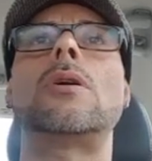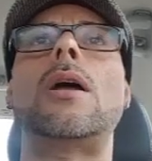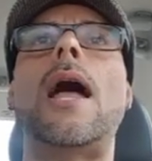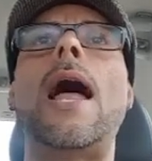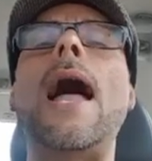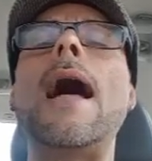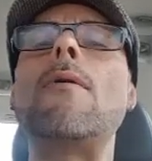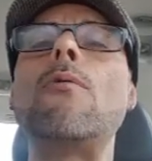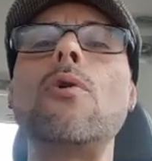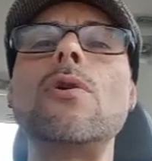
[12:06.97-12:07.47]

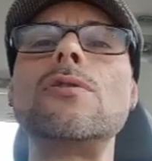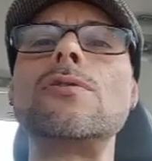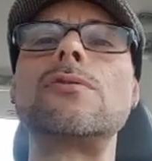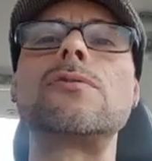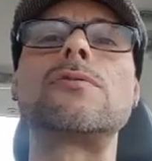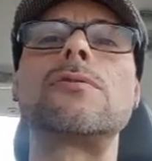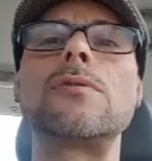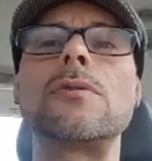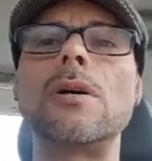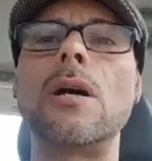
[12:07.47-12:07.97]
I was
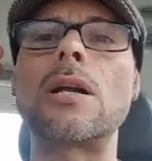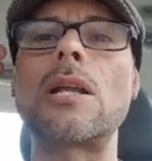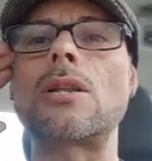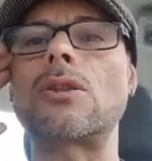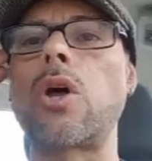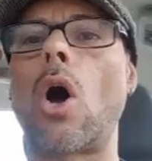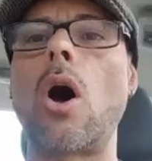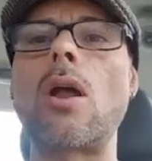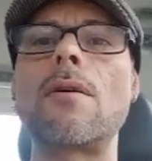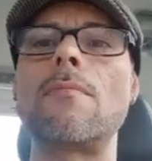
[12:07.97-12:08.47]
on a
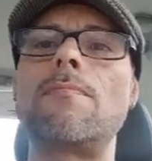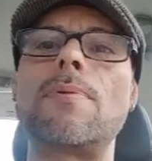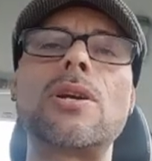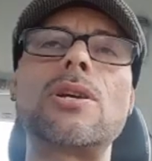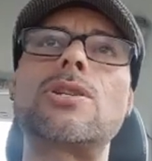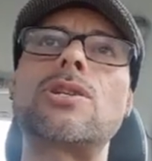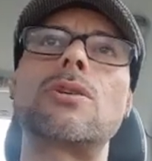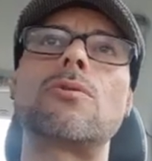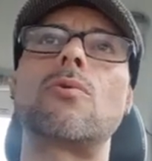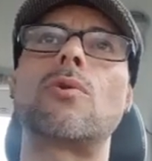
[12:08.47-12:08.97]
tunnel
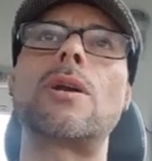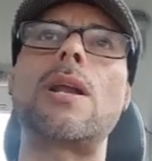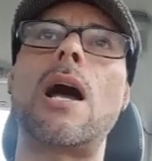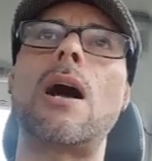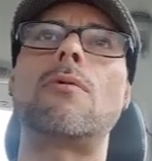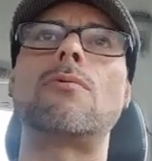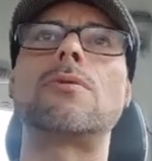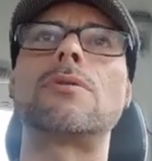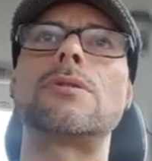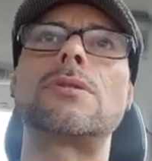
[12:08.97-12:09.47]
vision when
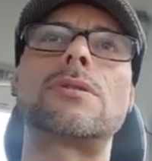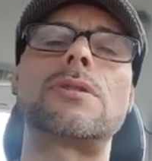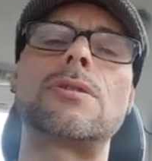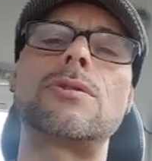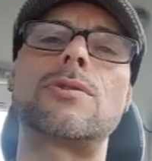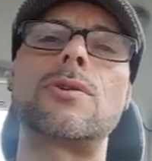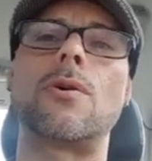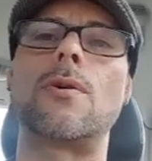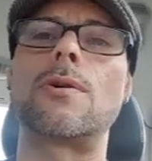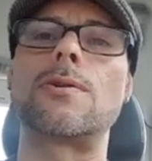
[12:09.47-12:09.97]
I was
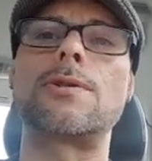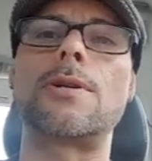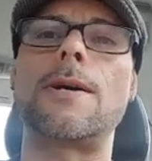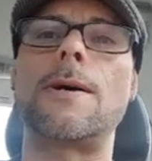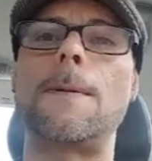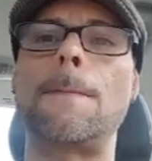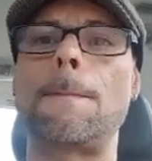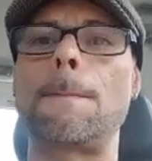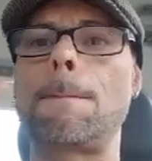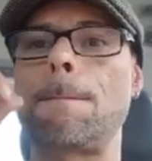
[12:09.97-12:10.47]
in
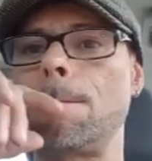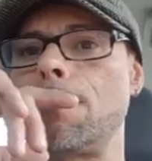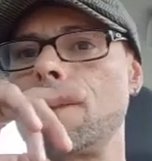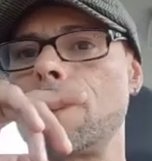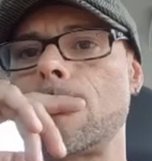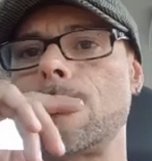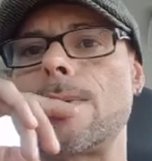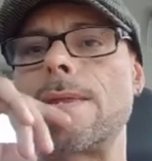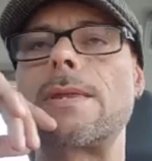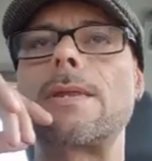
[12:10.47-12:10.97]
Georgia,
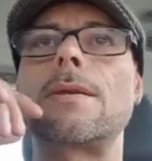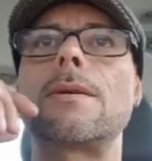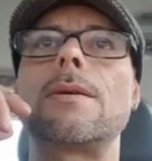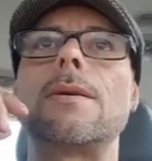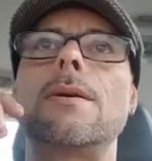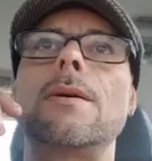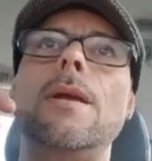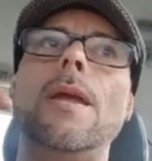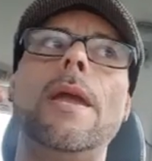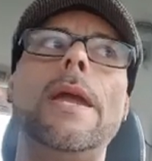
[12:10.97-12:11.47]

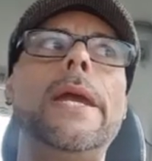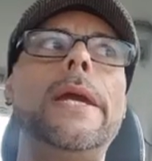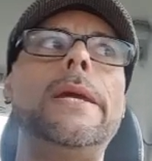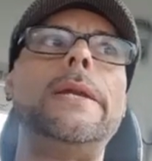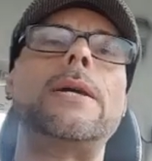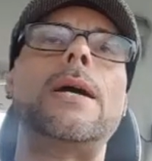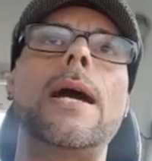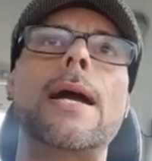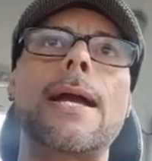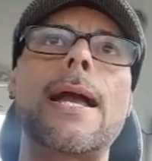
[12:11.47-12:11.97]

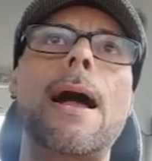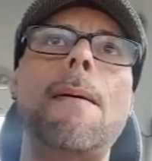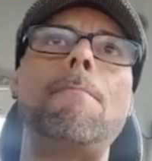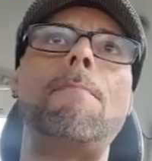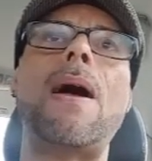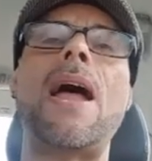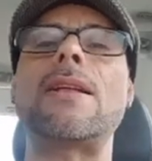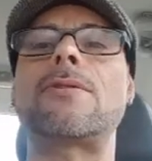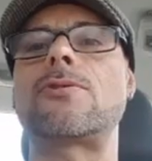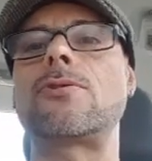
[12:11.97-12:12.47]
and I got
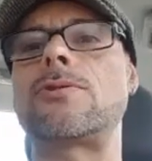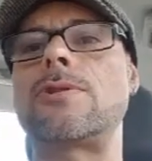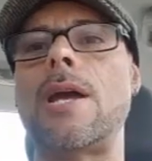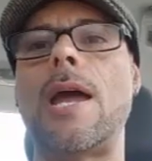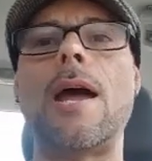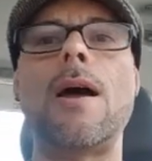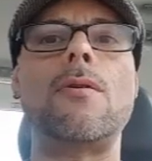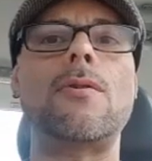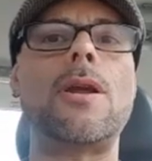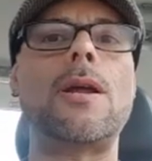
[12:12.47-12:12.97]
back to
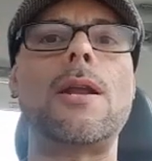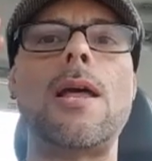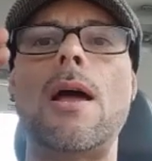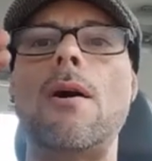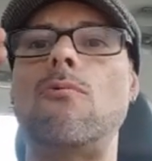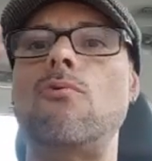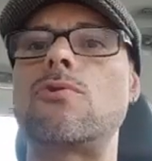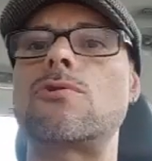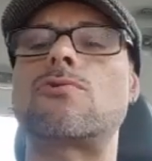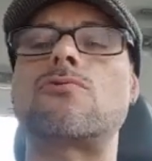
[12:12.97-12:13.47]
town, and I
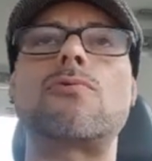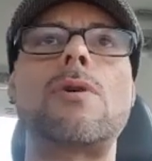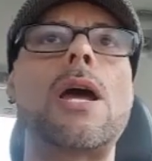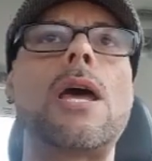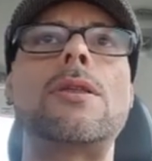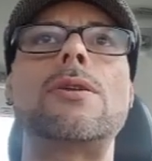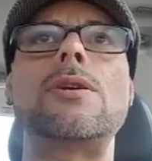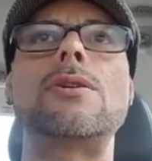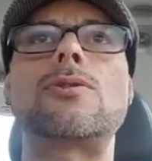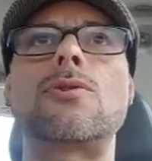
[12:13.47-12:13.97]
was
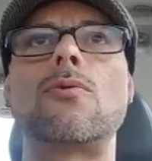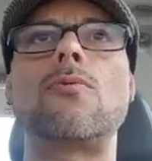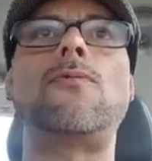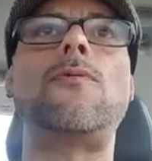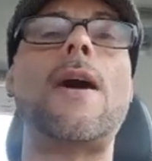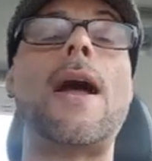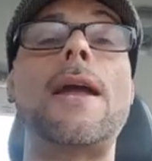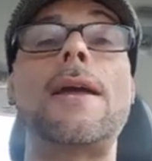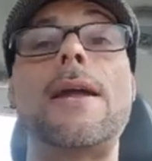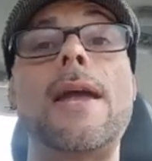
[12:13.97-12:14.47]
ready to
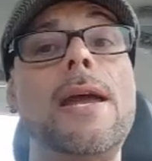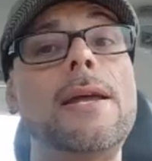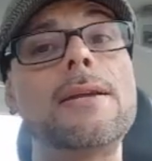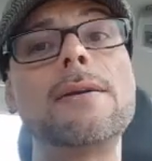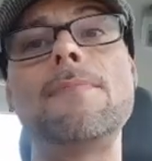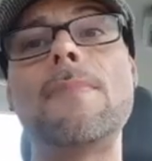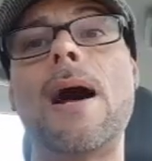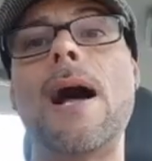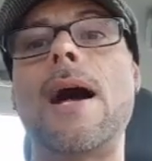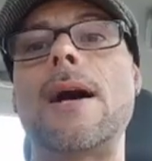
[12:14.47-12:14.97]
fight
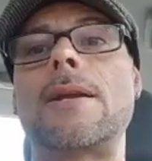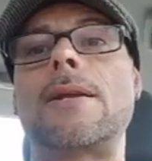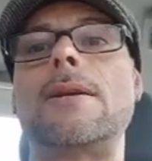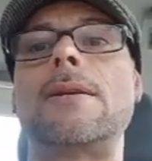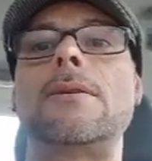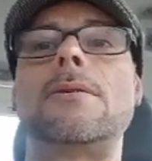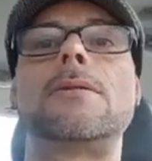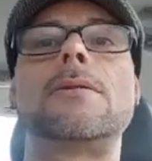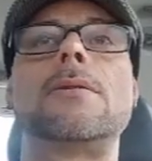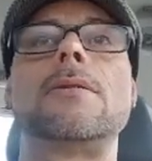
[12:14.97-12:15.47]

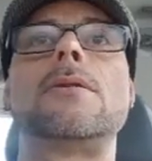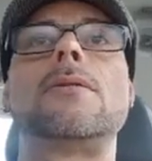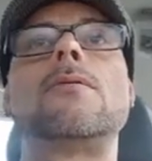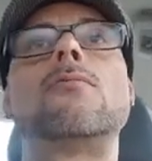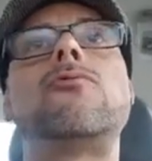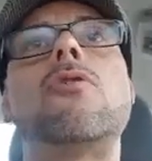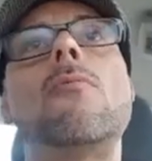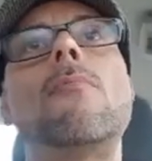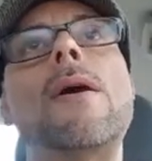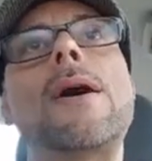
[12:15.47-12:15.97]
anybody
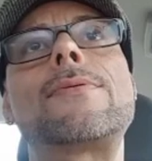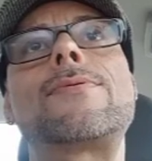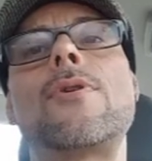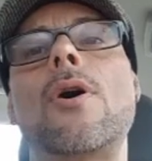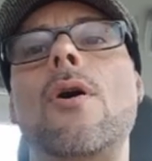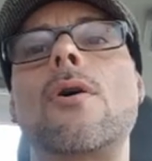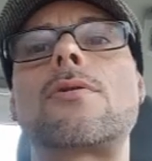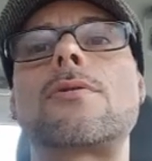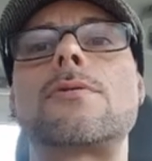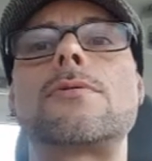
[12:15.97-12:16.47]
for my
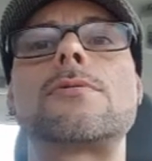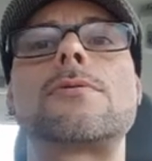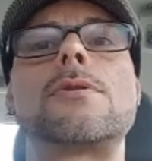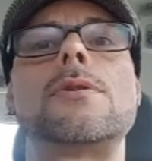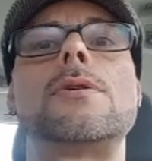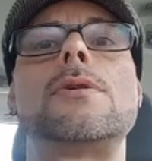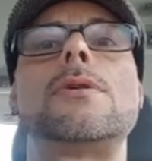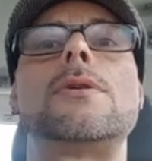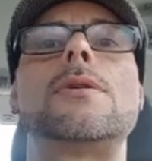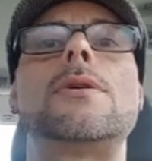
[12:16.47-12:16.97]
daughters
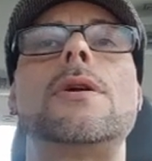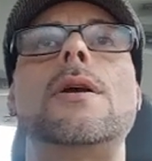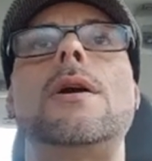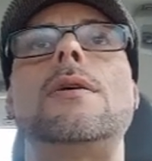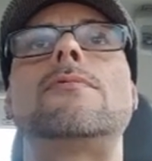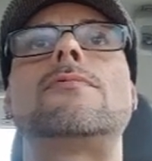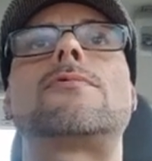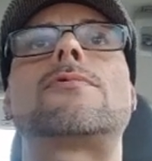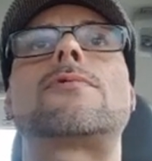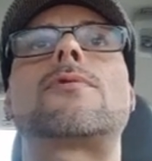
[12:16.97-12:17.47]

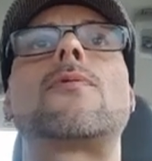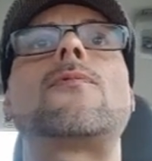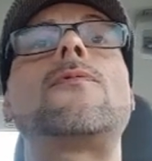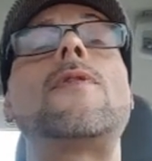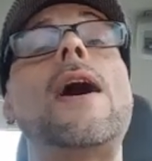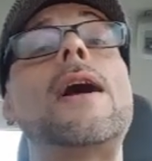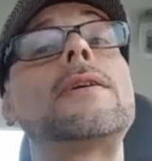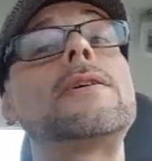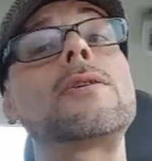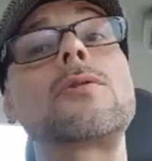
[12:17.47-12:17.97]
and to
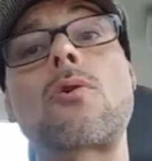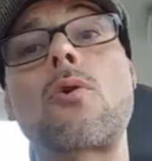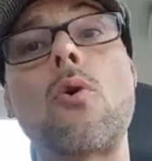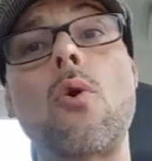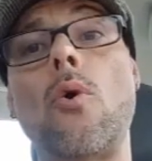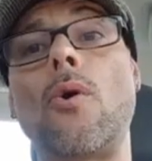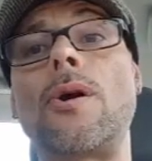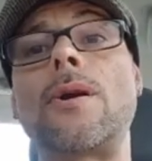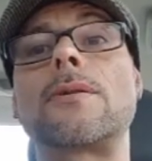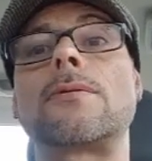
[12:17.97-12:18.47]
fight in
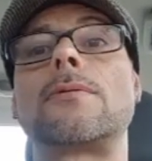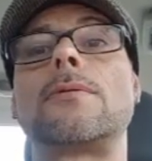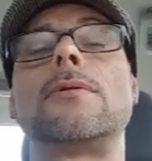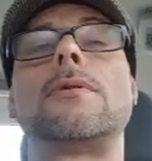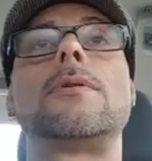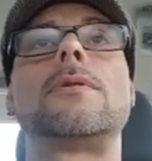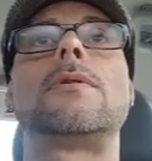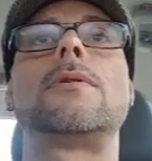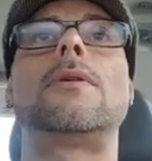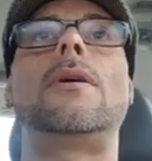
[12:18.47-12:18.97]
court
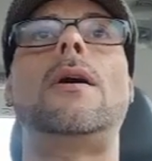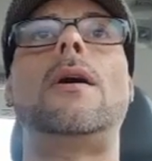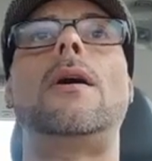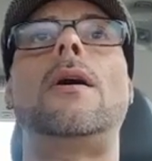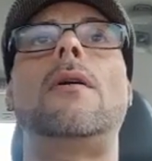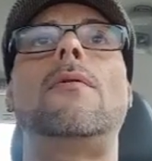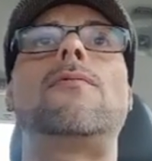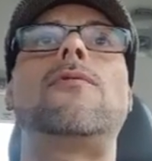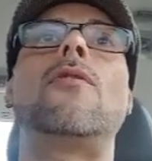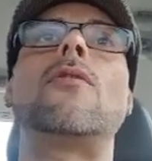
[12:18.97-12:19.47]

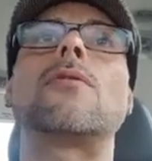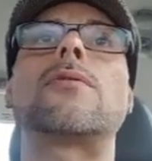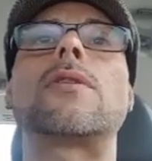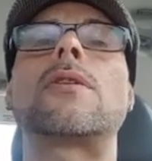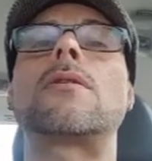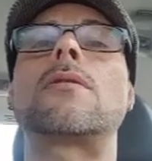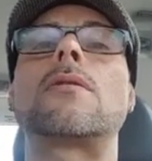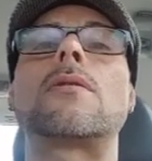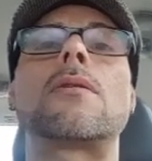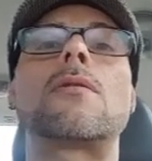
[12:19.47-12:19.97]
for
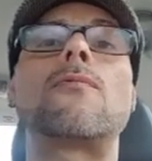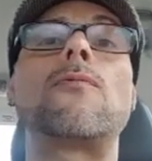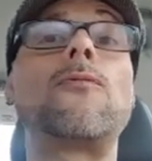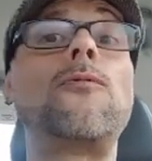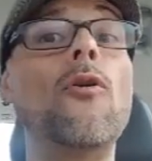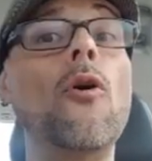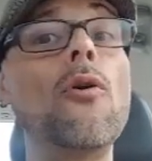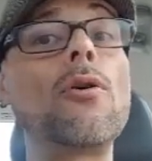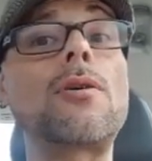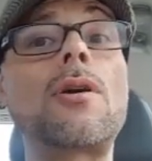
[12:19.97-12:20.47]

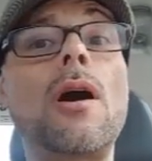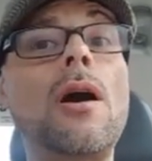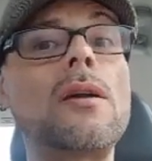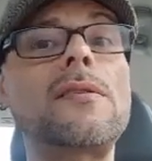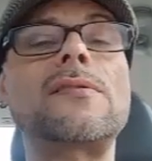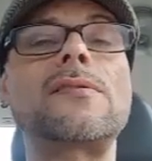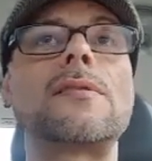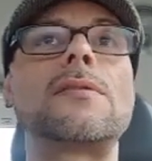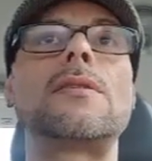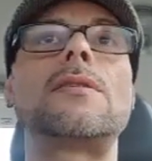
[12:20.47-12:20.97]
full
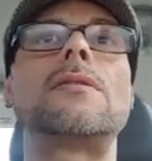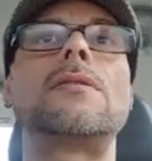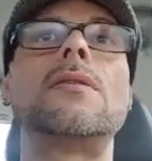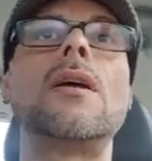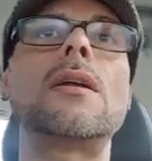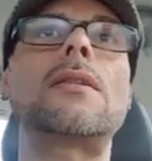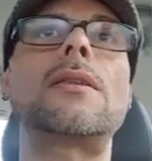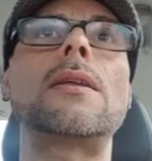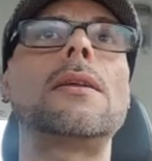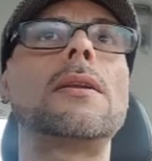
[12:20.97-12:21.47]
custody,
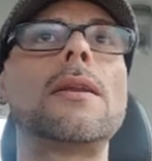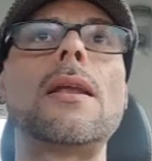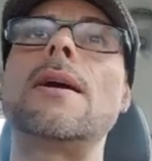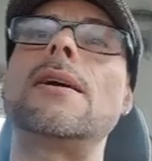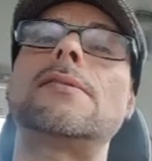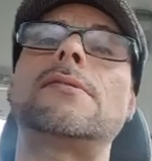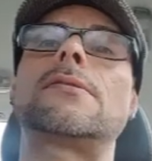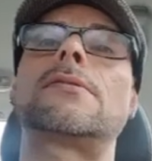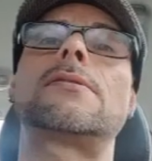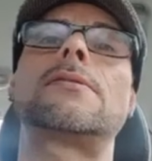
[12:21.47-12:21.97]
nothing
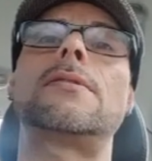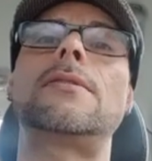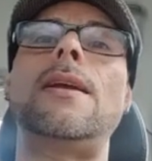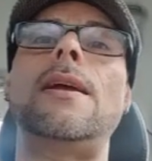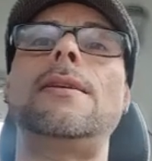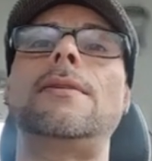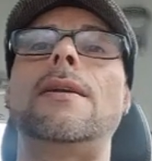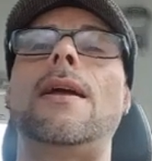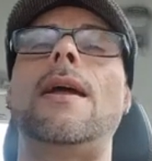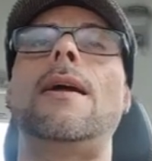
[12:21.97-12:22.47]
less
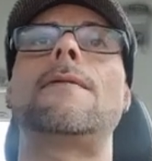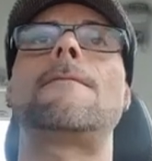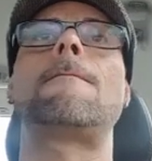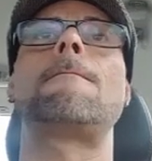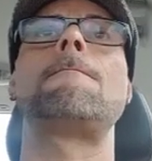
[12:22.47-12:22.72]
than that.